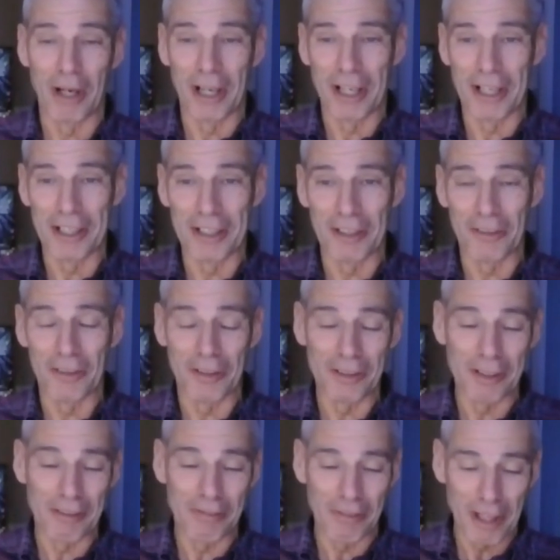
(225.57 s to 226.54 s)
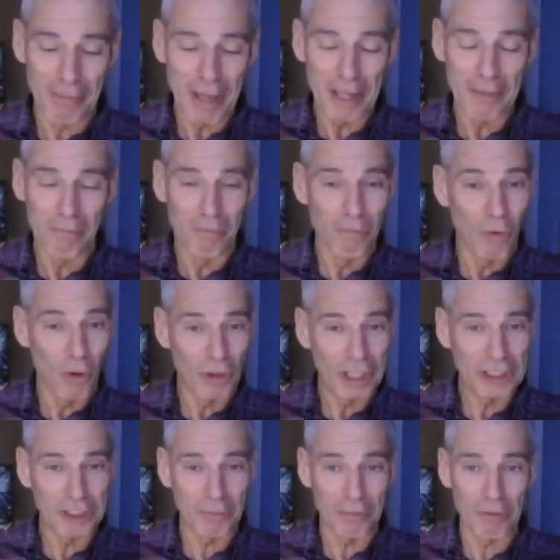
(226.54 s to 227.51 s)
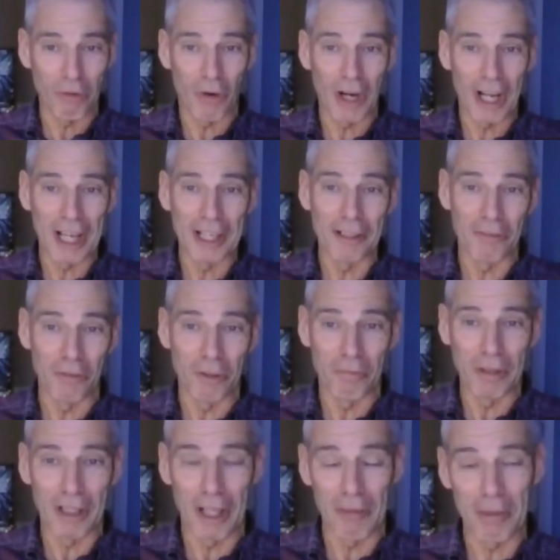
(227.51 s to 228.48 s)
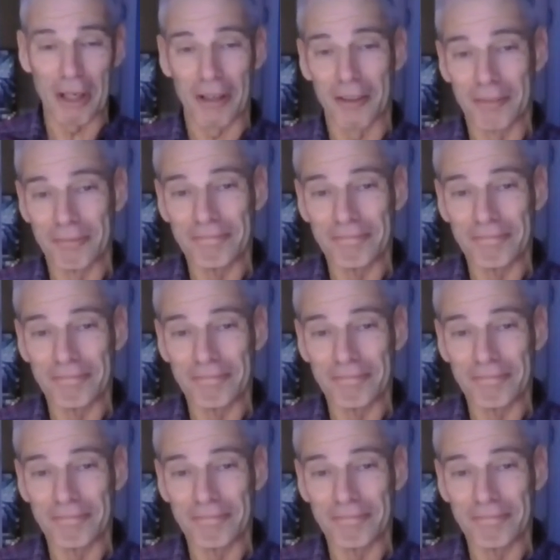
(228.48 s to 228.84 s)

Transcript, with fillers: But I, uh, hmm. you know, if they paid more attention beforehand, it would have been a lot better.